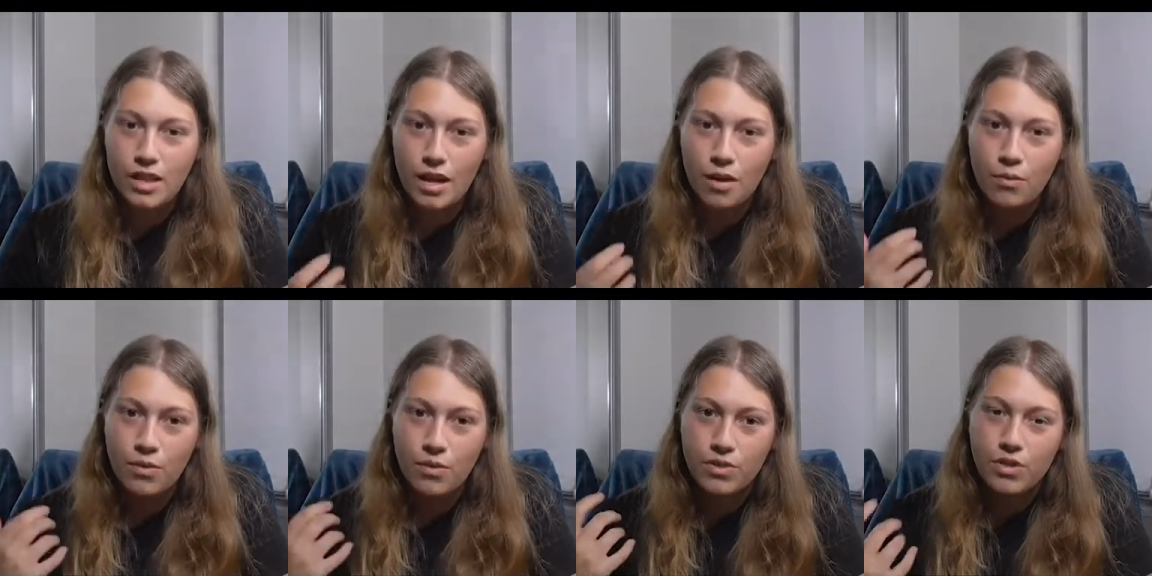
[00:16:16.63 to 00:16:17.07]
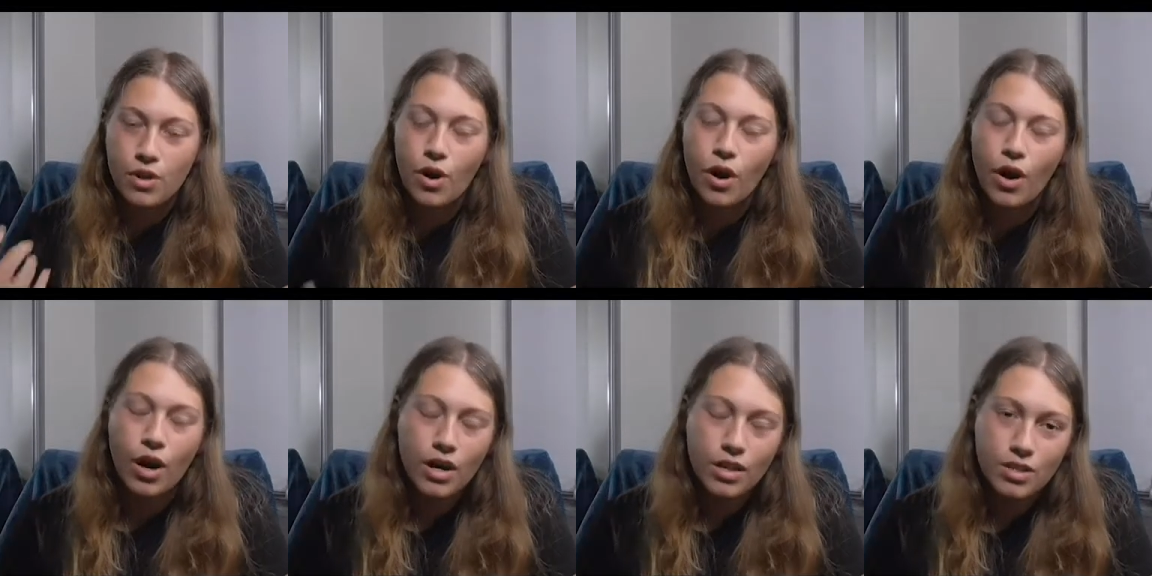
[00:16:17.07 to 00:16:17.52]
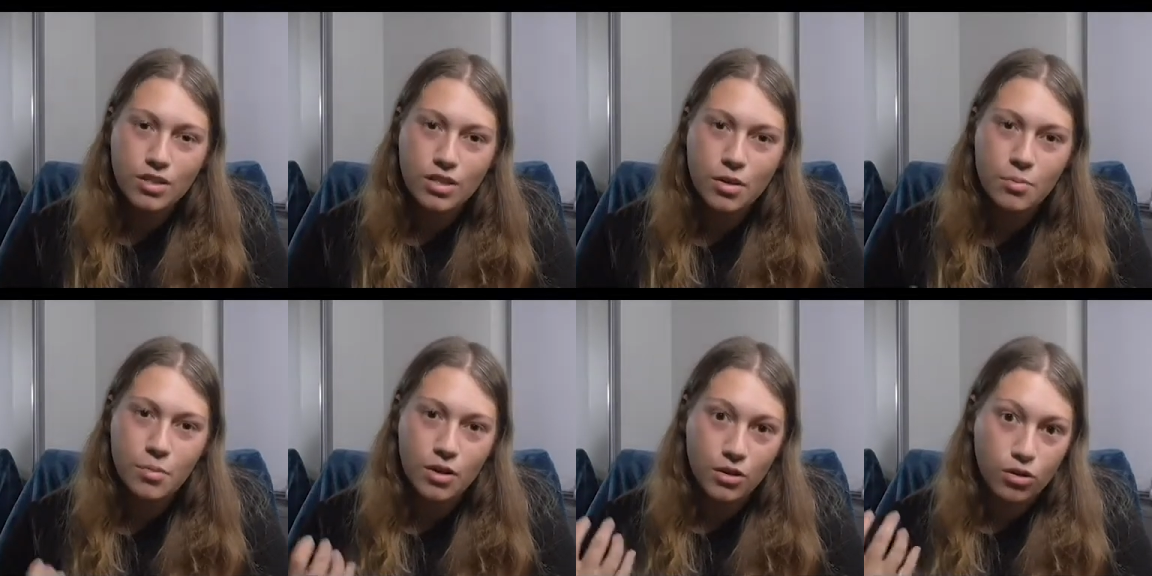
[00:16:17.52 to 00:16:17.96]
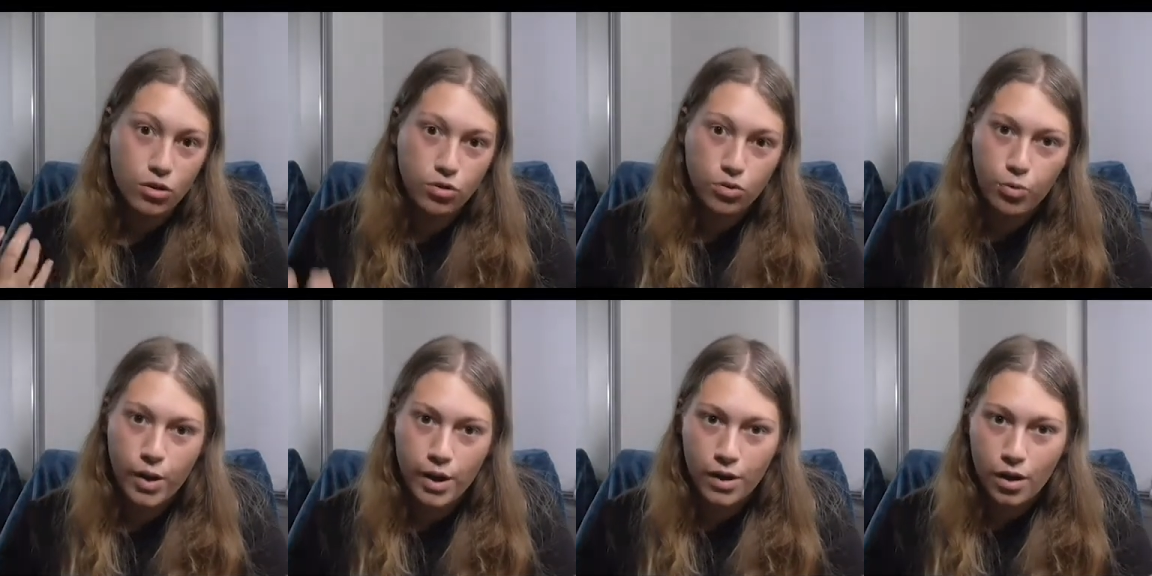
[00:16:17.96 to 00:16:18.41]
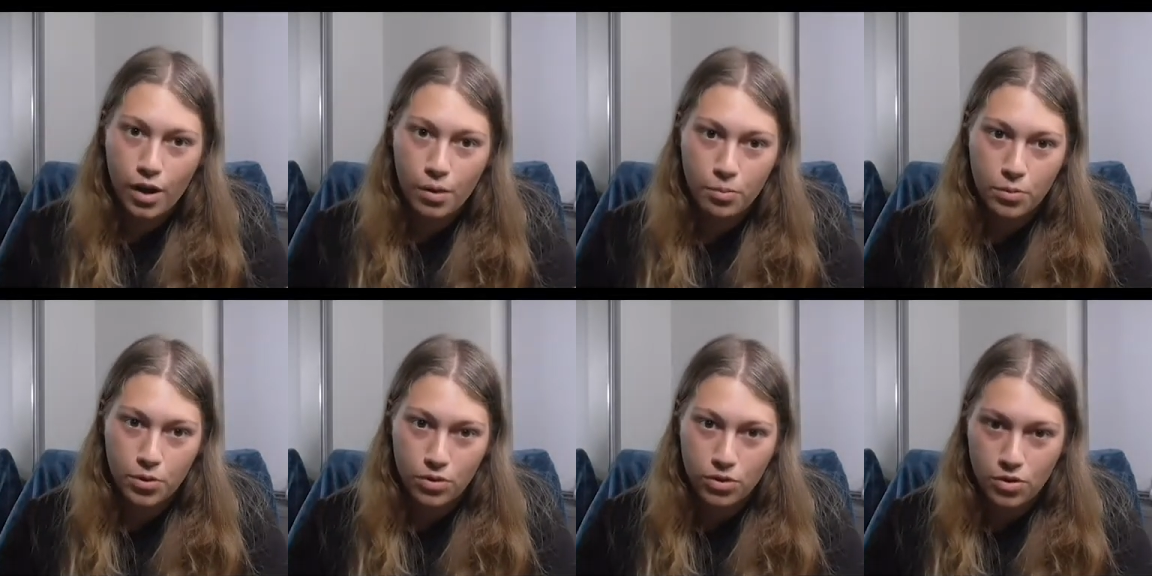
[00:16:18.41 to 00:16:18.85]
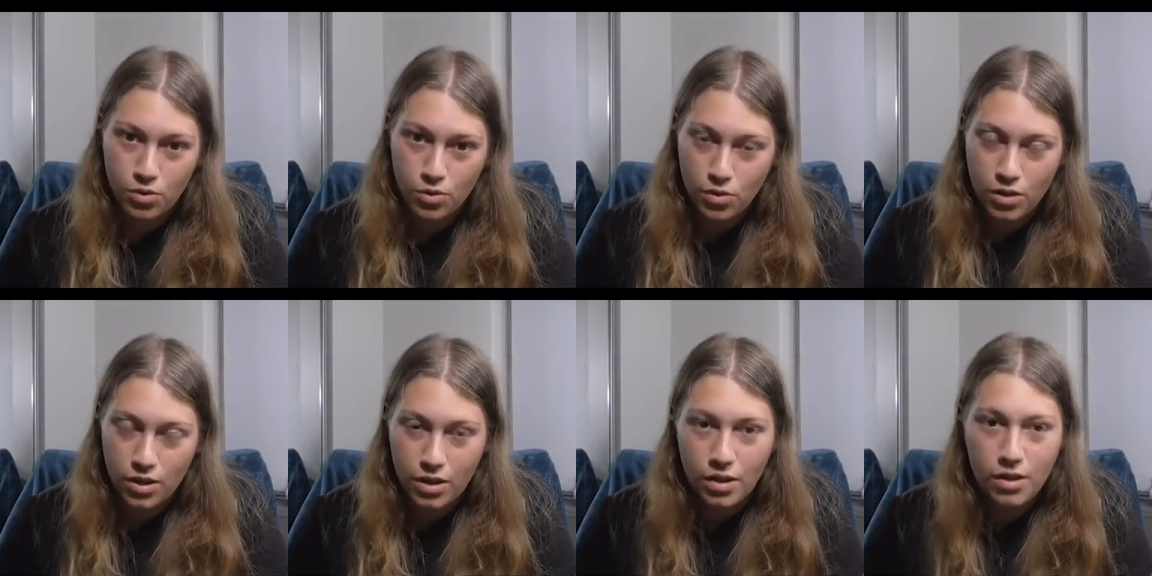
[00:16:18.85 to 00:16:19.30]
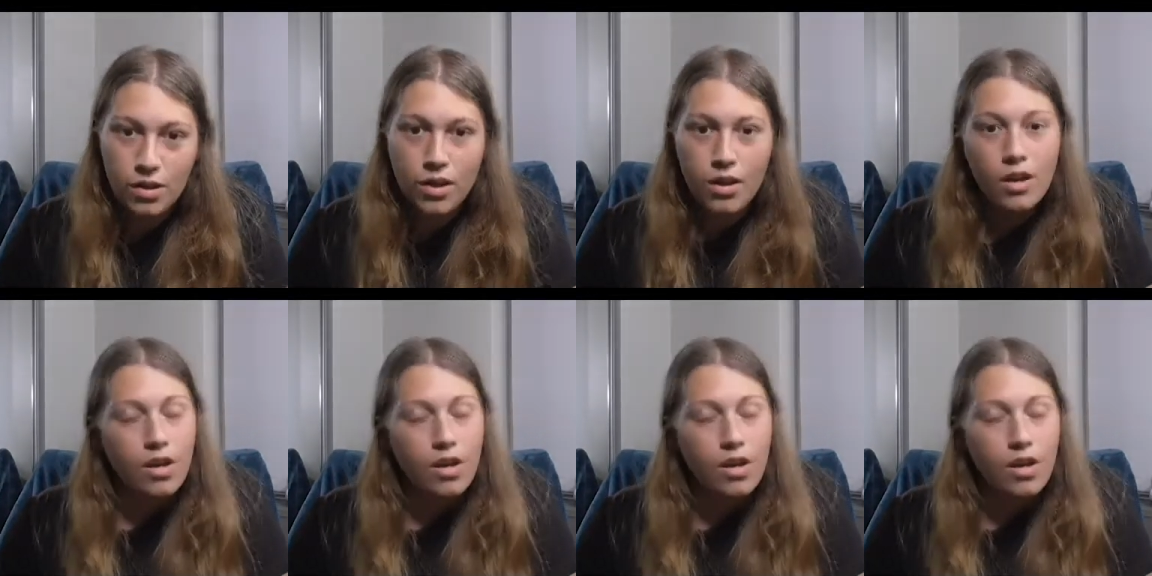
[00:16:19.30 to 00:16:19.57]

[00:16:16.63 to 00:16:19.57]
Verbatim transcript: That was awesome and a great opportunity.